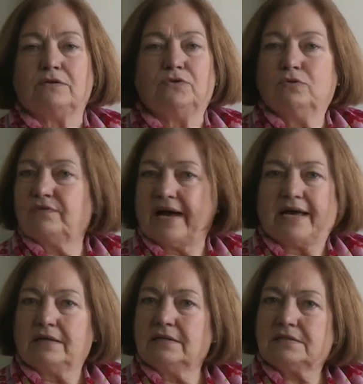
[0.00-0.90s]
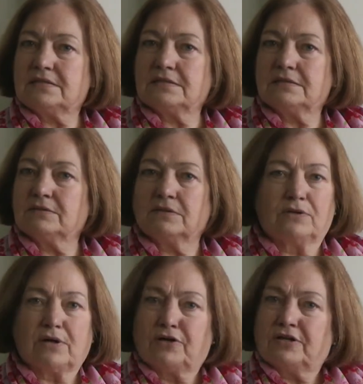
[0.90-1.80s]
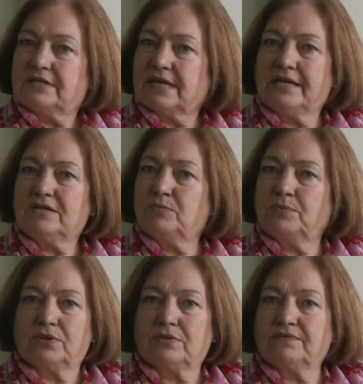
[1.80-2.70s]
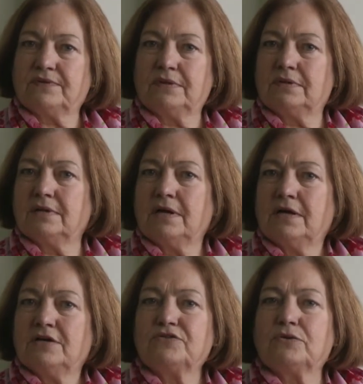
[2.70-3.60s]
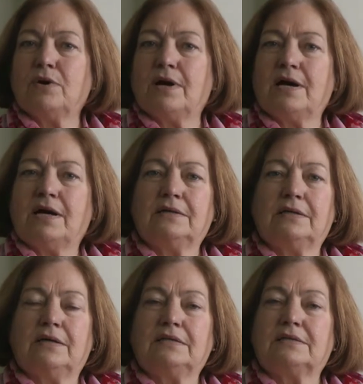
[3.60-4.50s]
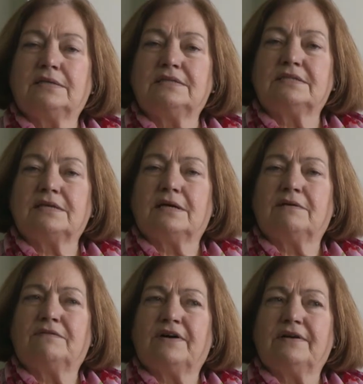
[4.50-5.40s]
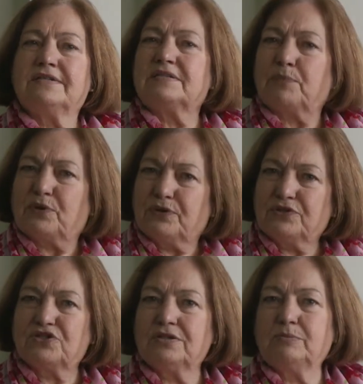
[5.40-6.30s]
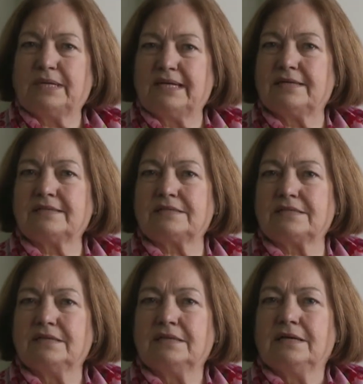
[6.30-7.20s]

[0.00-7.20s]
No violence, out at night, beautiful. So, and it is a very spiritual place.